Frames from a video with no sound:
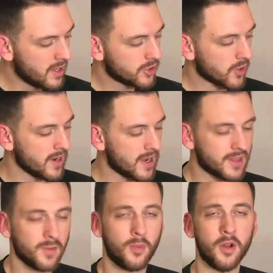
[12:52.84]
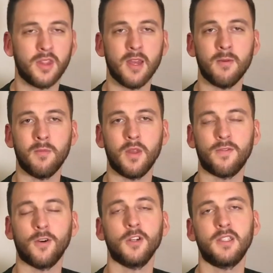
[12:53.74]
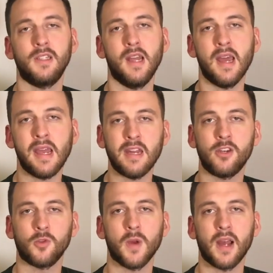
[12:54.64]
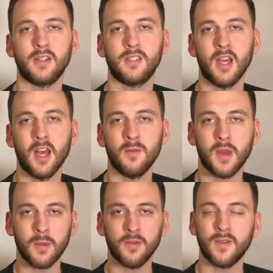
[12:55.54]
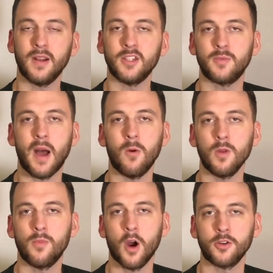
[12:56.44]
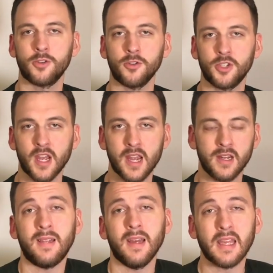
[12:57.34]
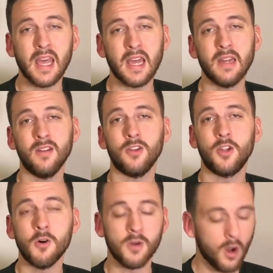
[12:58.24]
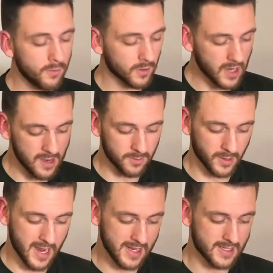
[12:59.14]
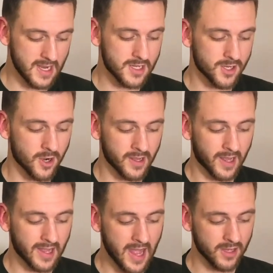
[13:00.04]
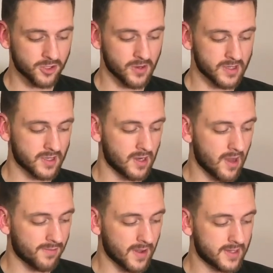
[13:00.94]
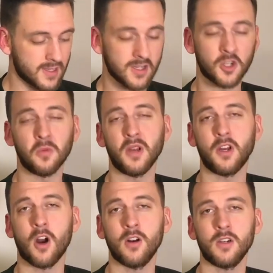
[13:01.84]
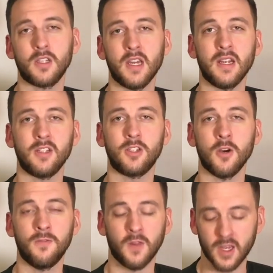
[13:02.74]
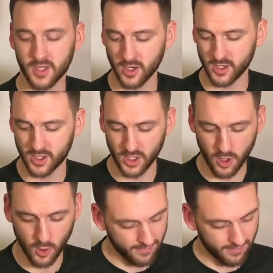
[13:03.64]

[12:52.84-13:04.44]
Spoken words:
try not to put them the first day in direct sun. Maybe find a spot with partial shade. Again, don't overcomplicate seed starting. I can't stress it enough. I see so many gardeners getting so flustered, so